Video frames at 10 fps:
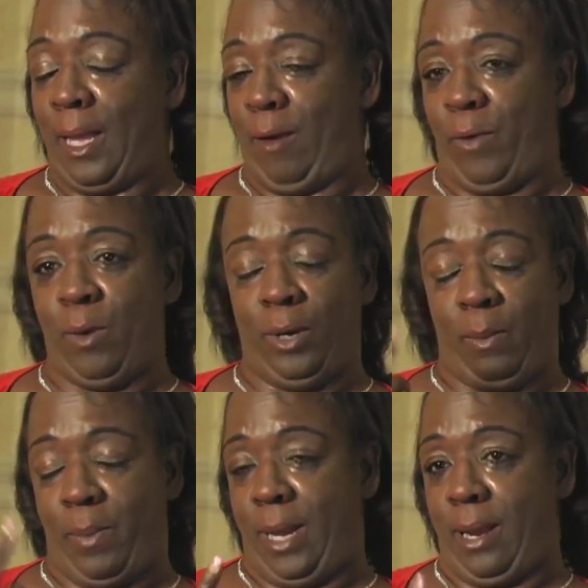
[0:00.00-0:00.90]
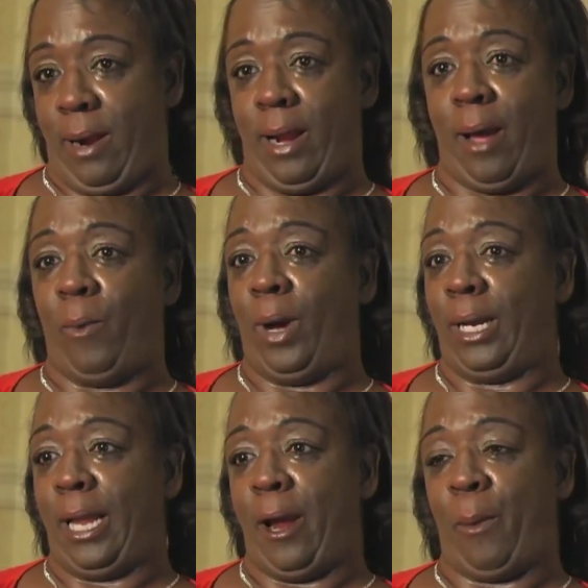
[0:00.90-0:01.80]
If he would have been there that
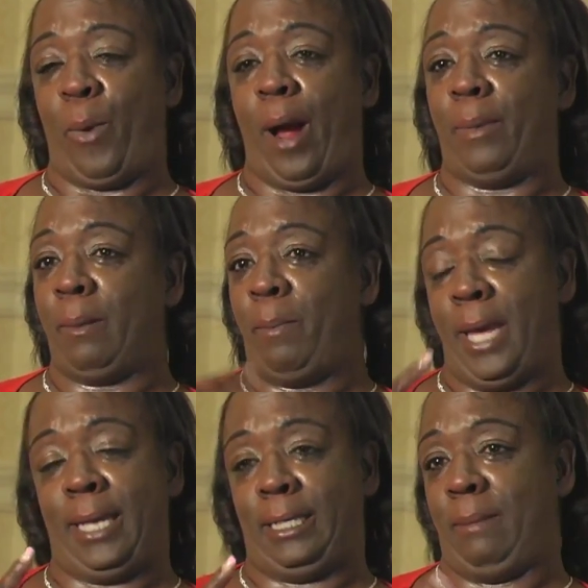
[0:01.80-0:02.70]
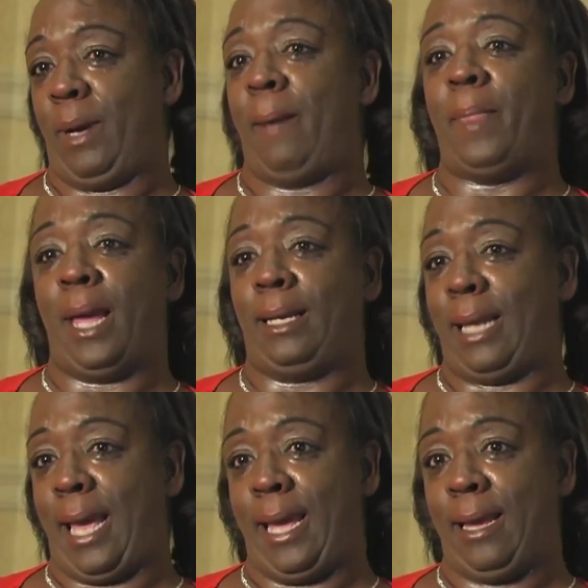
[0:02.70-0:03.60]
one day or probably picked him up that
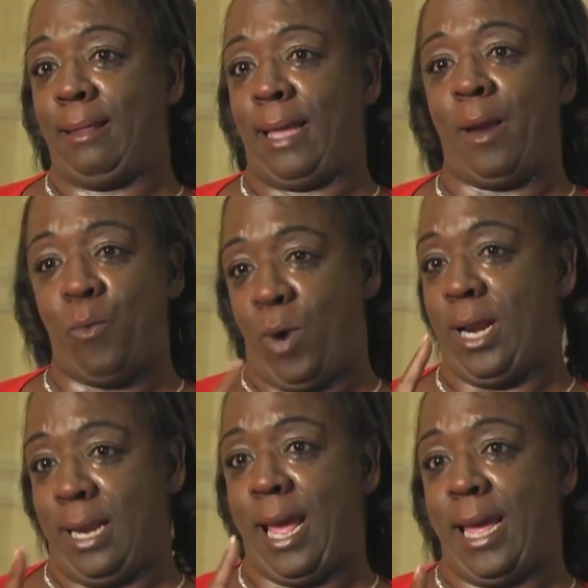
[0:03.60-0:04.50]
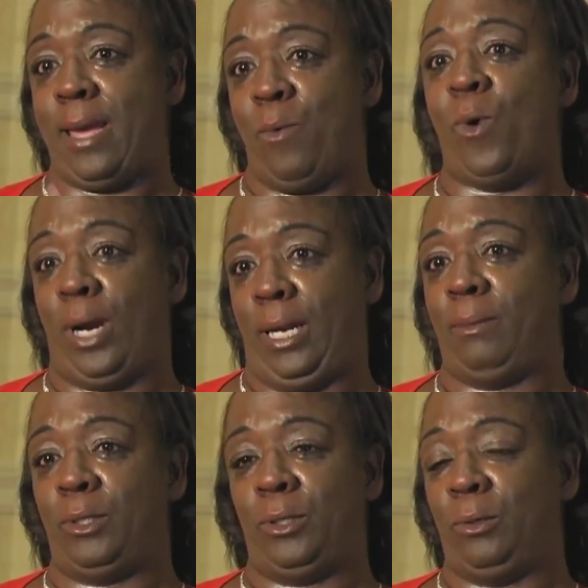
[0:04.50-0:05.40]
day, that one day he wanted
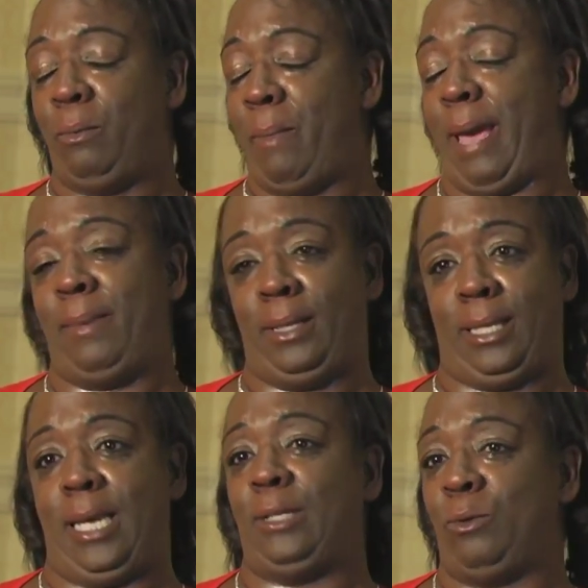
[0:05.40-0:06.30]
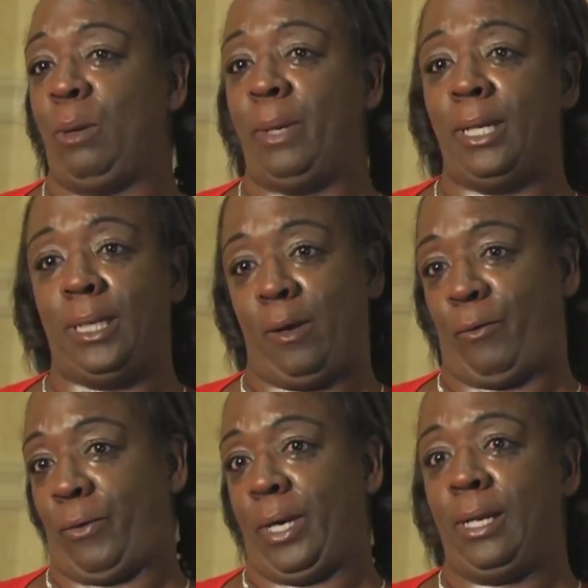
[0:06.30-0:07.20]
him to, maybe things would have been
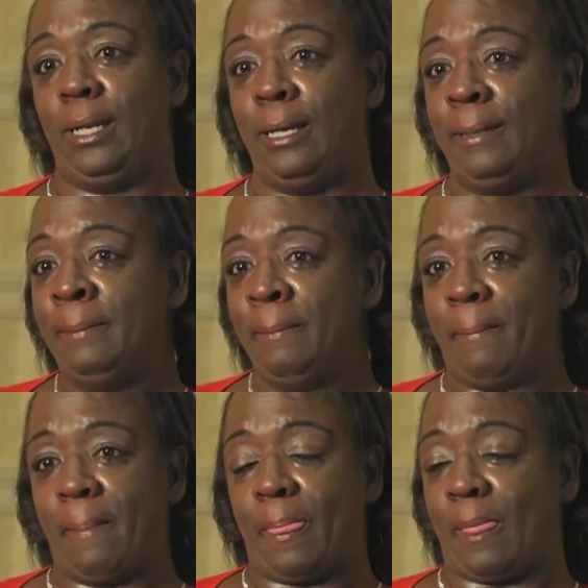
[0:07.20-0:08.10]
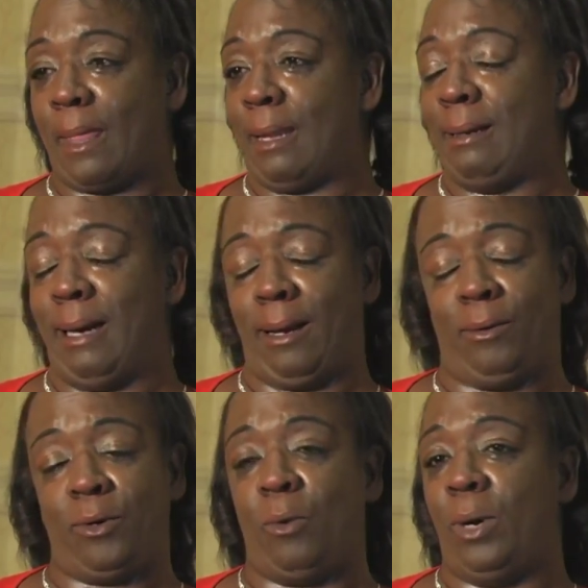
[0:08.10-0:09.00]
different. I
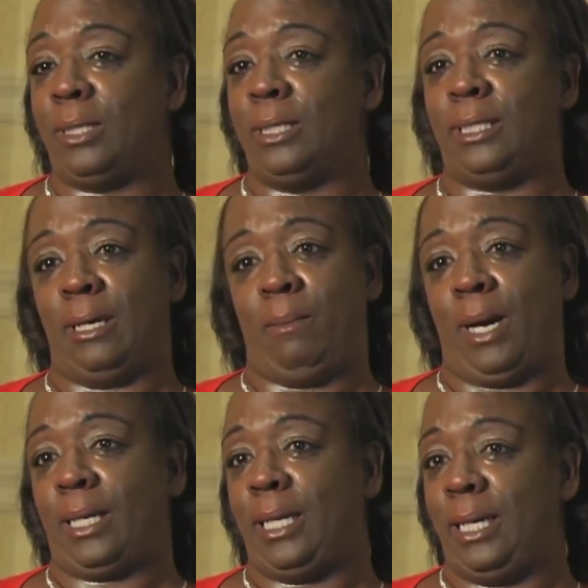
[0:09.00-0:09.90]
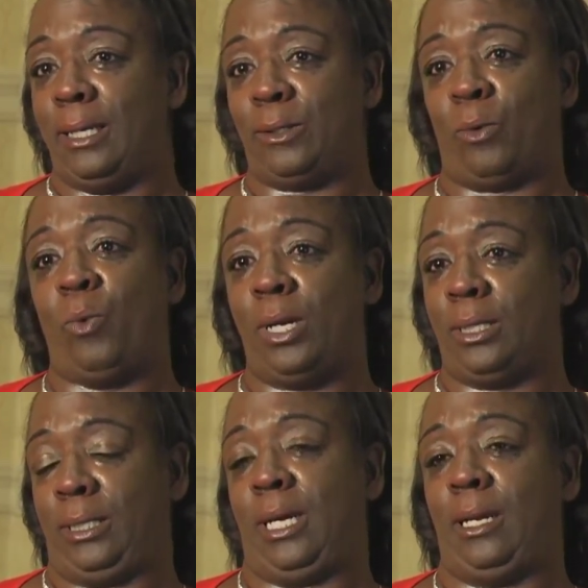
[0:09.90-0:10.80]
don't know what to tell my kids or what
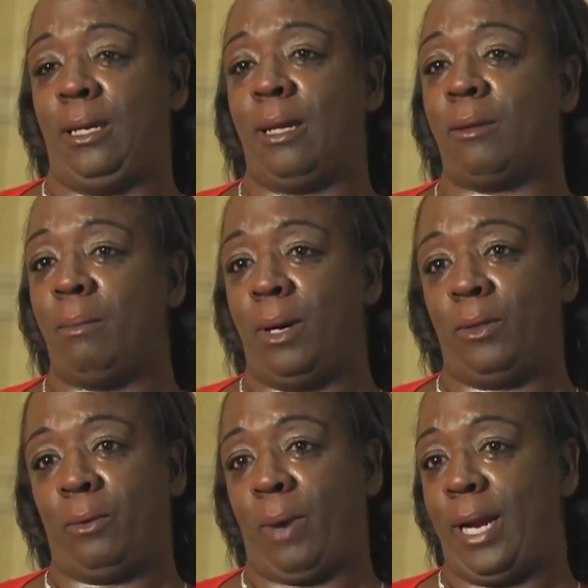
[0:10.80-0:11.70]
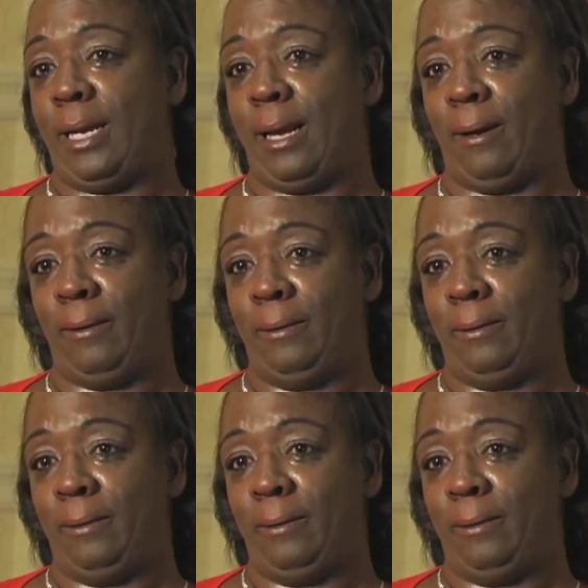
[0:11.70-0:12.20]
to tell another mother right now